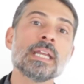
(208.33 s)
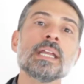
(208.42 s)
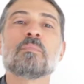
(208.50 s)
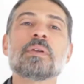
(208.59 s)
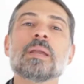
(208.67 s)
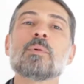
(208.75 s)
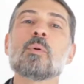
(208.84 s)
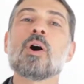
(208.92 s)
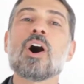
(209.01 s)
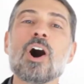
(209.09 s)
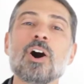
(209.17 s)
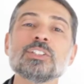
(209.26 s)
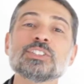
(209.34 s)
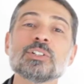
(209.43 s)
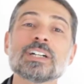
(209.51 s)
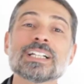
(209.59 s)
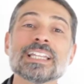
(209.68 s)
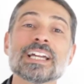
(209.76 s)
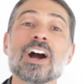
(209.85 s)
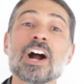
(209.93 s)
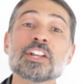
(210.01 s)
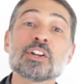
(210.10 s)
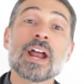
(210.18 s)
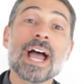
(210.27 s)
People will also click
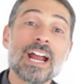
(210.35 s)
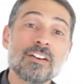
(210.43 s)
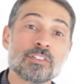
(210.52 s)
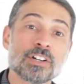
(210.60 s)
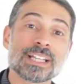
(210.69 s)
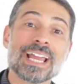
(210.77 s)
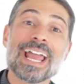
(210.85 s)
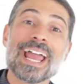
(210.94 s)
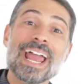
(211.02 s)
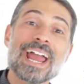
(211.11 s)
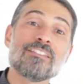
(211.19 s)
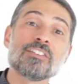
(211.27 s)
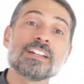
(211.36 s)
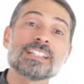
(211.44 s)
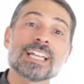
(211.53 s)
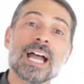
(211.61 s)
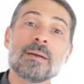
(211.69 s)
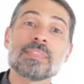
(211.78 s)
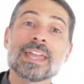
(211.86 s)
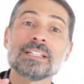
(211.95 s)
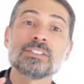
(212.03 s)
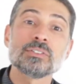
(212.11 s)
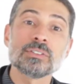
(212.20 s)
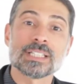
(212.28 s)
on your advert. Every time they
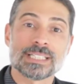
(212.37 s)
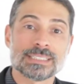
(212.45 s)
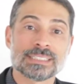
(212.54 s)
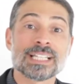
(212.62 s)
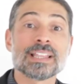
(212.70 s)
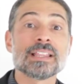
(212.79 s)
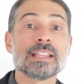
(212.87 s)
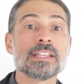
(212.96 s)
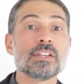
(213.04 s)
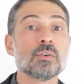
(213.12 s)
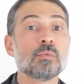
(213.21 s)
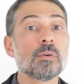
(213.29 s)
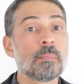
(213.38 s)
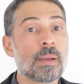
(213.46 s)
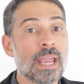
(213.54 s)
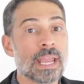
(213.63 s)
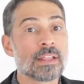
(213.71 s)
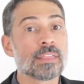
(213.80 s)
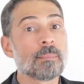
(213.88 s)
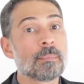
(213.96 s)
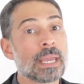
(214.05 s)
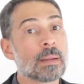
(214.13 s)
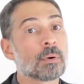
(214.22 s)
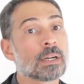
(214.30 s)
do this, you will pay the
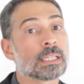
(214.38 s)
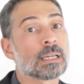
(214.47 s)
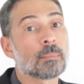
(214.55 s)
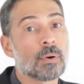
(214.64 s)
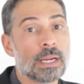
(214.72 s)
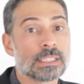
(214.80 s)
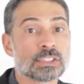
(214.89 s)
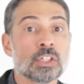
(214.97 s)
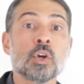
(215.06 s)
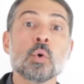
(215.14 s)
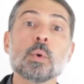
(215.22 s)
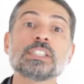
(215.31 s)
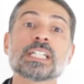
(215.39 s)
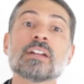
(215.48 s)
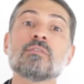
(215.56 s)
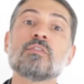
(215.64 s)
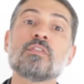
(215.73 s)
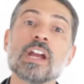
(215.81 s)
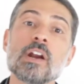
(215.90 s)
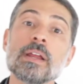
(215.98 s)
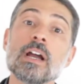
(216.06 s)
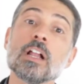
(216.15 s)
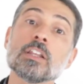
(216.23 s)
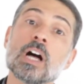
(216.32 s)
pay-per-click price, which can vary
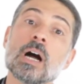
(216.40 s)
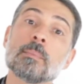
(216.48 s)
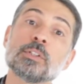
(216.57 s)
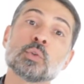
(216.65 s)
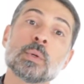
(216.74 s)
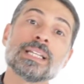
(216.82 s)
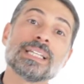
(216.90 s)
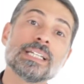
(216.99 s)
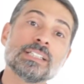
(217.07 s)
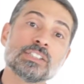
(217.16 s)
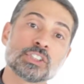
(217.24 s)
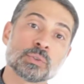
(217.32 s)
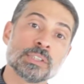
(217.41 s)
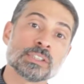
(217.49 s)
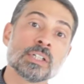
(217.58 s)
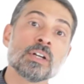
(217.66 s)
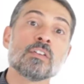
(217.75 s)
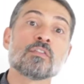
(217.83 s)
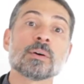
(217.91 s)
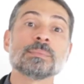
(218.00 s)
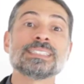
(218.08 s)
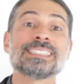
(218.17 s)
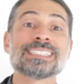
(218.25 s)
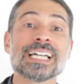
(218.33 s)
a lot between industries from
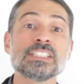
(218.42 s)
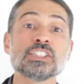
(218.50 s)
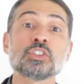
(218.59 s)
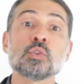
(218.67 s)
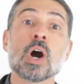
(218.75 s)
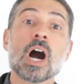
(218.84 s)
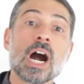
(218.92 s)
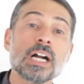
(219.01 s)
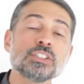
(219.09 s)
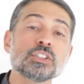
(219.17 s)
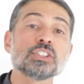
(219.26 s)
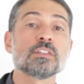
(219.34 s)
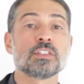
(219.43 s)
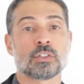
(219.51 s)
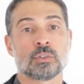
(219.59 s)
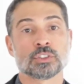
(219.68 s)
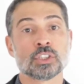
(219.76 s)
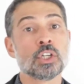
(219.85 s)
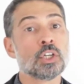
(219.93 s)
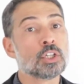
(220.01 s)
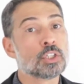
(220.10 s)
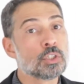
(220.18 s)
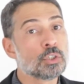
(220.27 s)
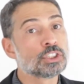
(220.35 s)
cents to hundreds of euros.
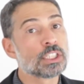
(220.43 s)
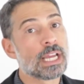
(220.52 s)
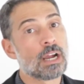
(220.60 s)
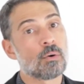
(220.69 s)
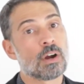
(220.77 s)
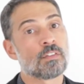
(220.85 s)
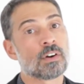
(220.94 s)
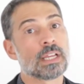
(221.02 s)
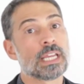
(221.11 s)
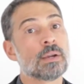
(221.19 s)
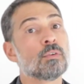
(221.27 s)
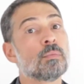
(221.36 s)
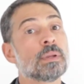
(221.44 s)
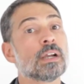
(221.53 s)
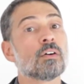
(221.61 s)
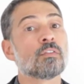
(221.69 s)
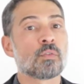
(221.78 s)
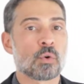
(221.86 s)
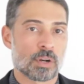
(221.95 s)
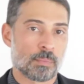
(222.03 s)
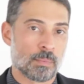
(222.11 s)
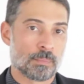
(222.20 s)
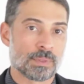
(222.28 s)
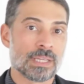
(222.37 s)
Usually, however, it will be affordable.